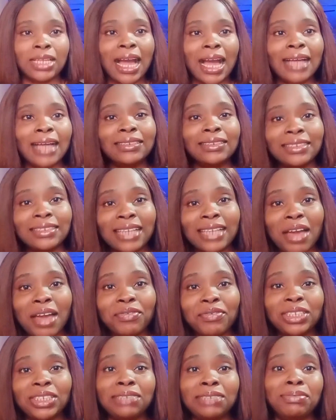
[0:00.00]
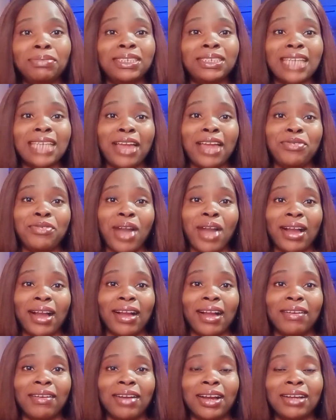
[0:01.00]
and serve it beside your
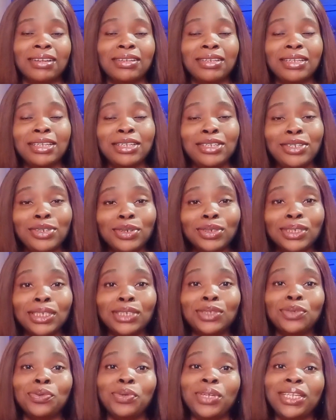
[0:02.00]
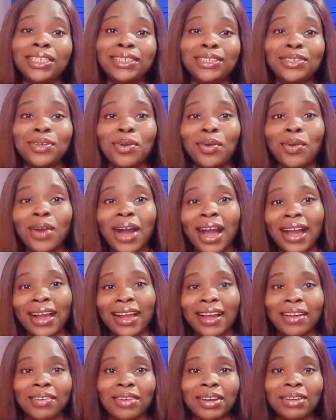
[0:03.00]
akara. Use it to eat your
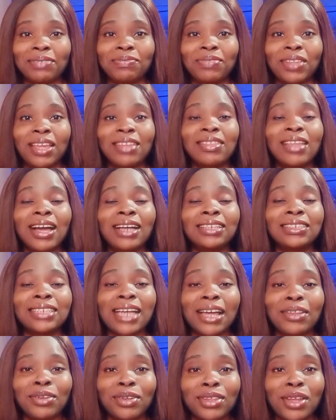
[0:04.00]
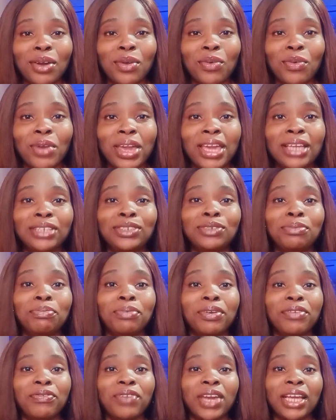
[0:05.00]
akara. That's another way to
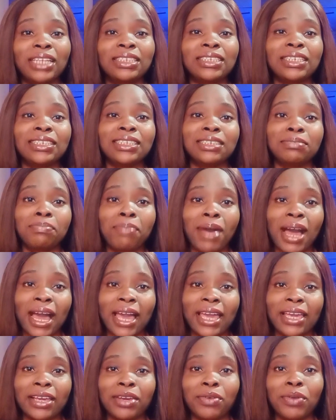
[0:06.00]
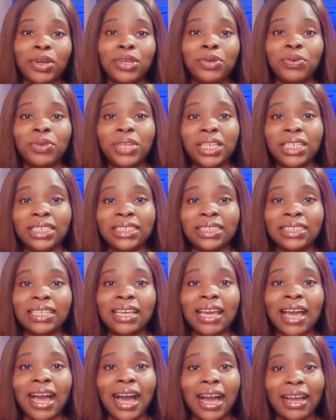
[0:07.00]
prevent a spike when you eat
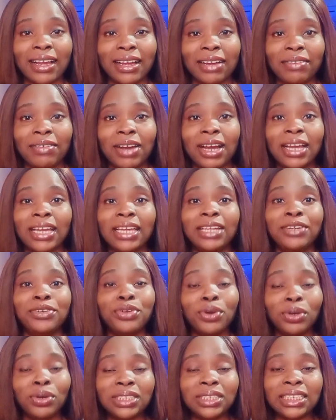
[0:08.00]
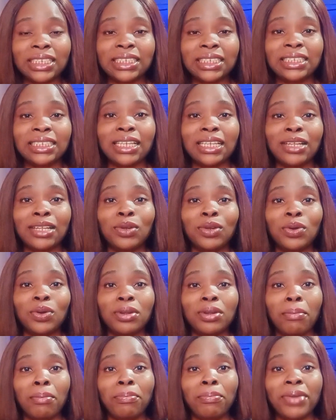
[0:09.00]
akara. Don't eat it
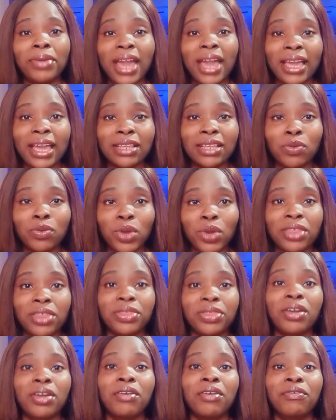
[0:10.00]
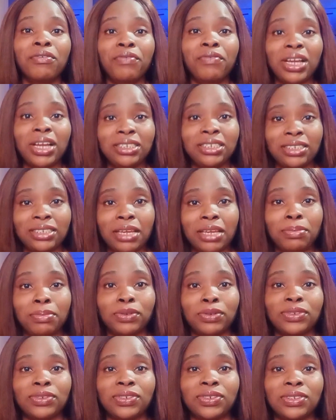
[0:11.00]
alone, pair it with
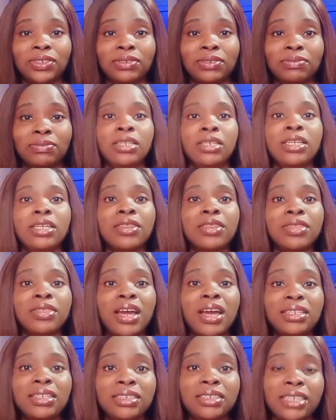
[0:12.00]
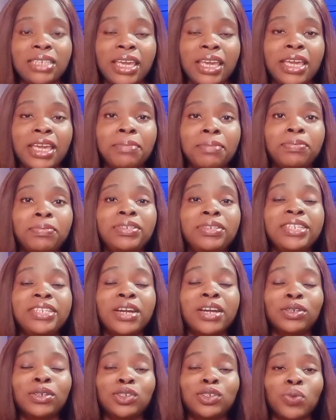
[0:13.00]
vegetables. The third tip
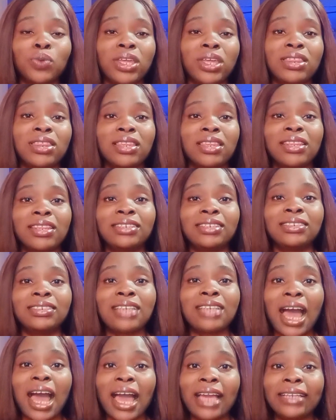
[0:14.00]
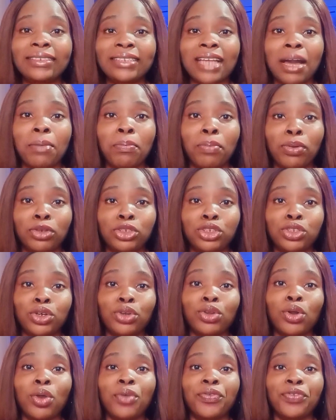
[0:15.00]
deals with the size and
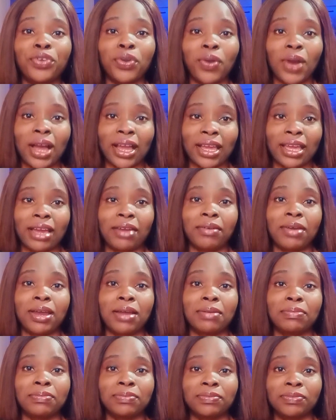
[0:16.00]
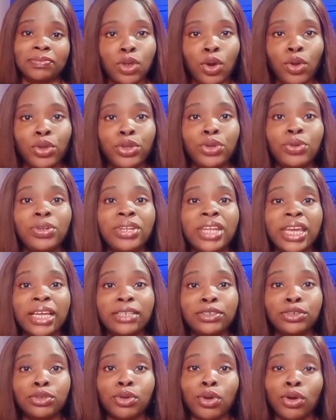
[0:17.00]
portion of your akara. So you
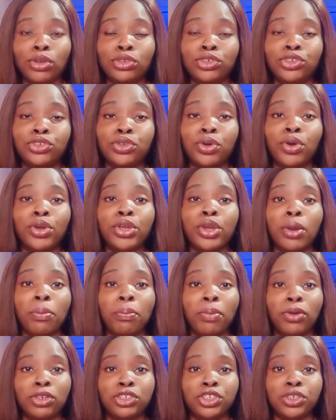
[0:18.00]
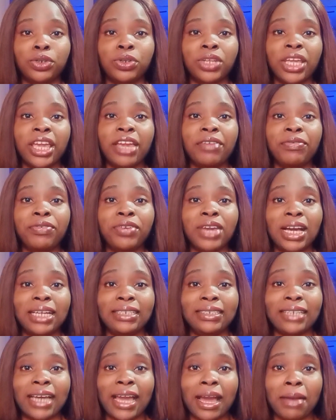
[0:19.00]
need to control your portion. If you
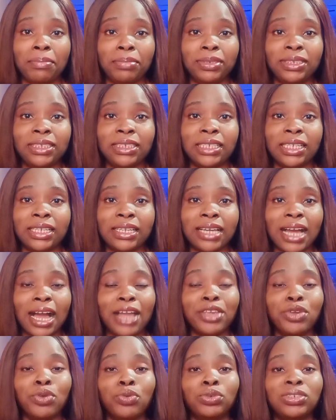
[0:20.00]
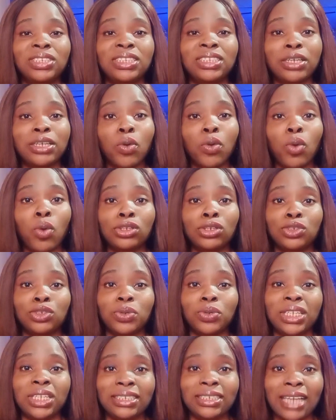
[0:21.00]
are diabetic and you still want
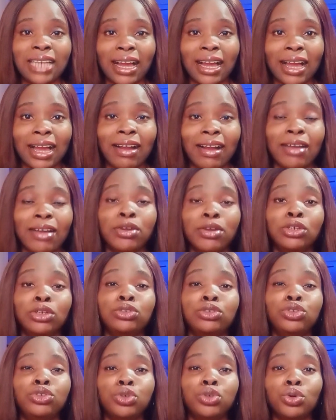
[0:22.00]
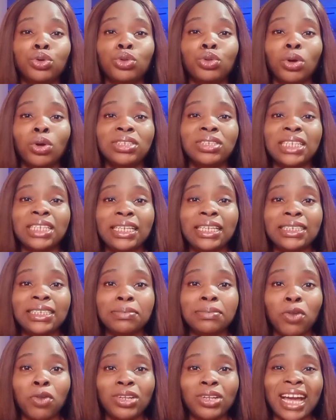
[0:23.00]
to eat akara, do not
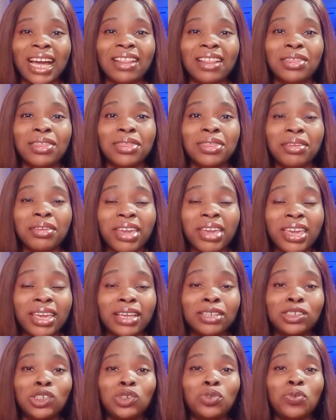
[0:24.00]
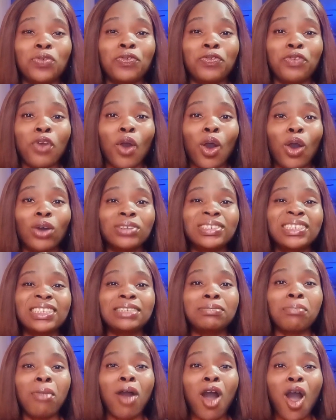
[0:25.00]
eat more than 3 to 4
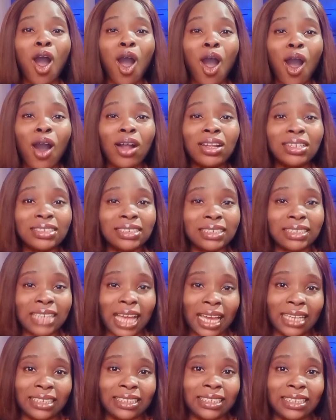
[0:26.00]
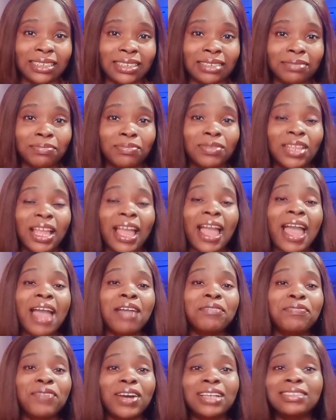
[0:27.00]
small sizes.
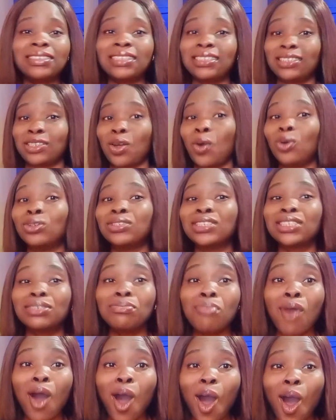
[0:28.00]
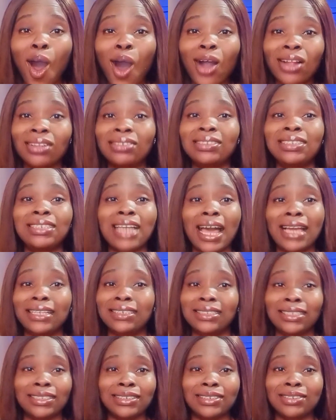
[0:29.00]
Emphasis on small
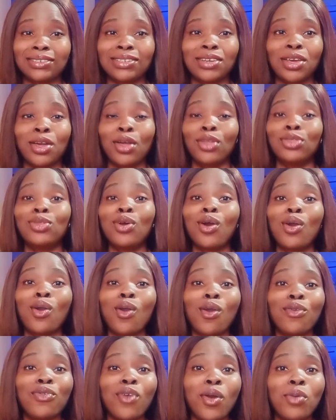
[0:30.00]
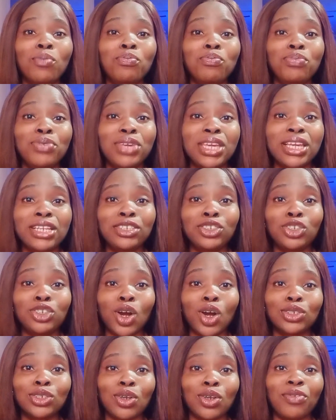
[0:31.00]
sizes. Don't go for big
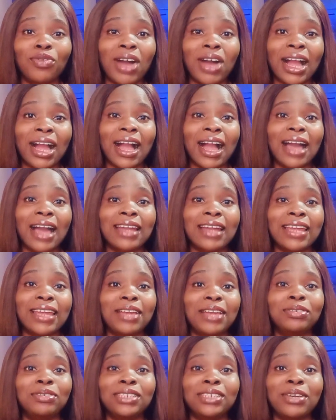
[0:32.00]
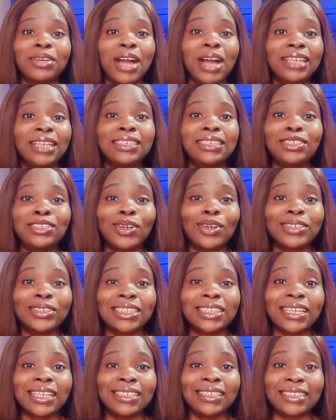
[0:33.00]
chunks of akara, then you say you are eating
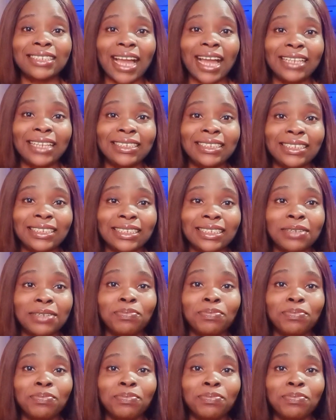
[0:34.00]
just 3 slices.